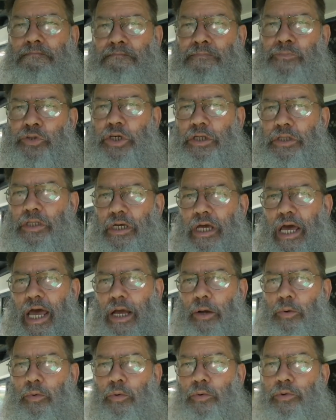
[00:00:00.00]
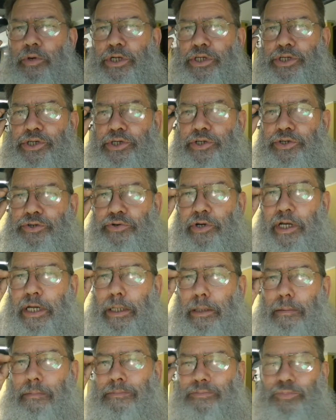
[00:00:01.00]
Did the aqua regia trick
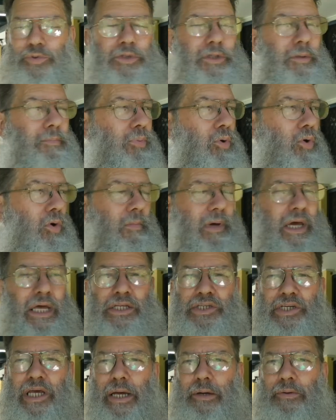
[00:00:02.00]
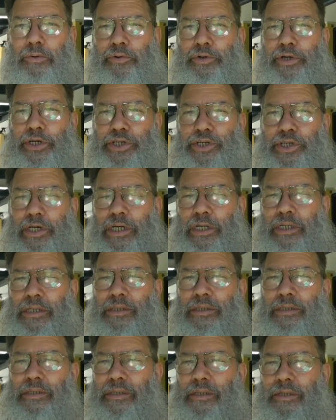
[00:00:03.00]
with the poor man's aqua regia,
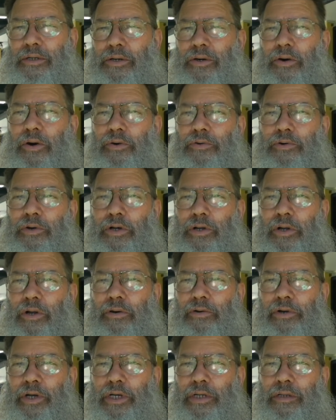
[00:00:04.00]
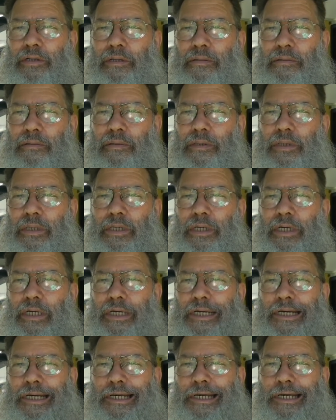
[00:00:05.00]
hydrochloric
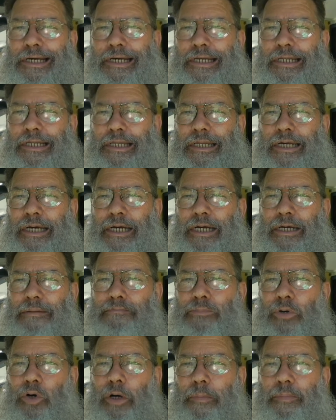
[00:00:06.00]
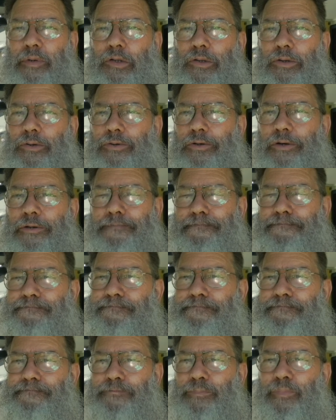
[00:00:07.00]
and hypochlorite,
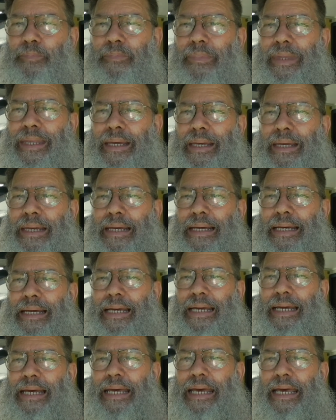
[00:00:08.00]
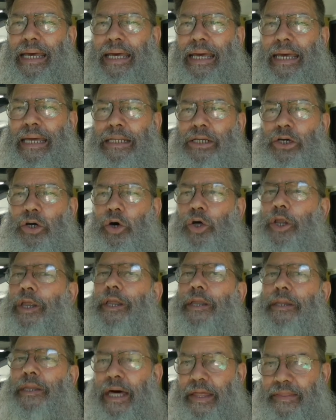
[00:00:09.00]
and got
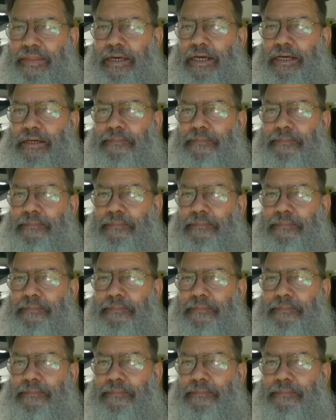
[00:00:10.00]
nothing.